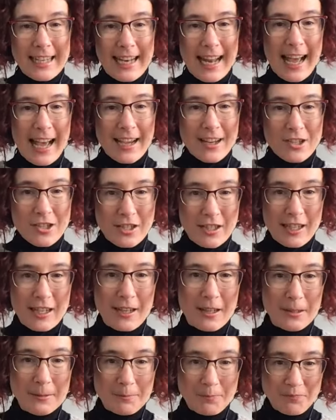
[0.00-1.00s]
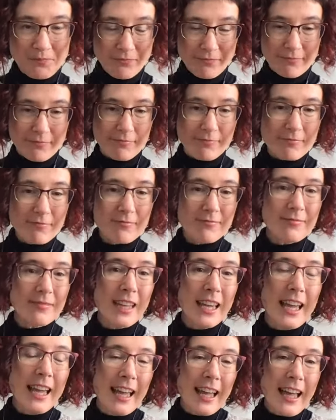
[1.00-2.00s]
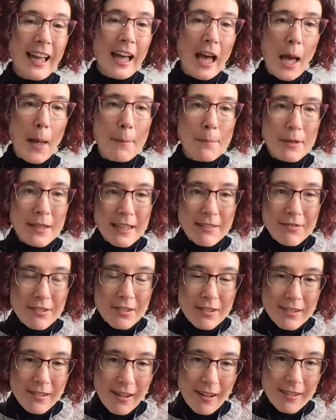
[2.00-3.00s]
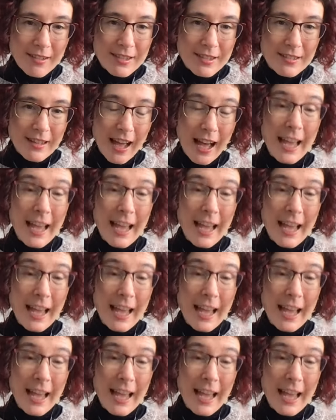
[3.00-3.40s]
it in action here. And believe it or not,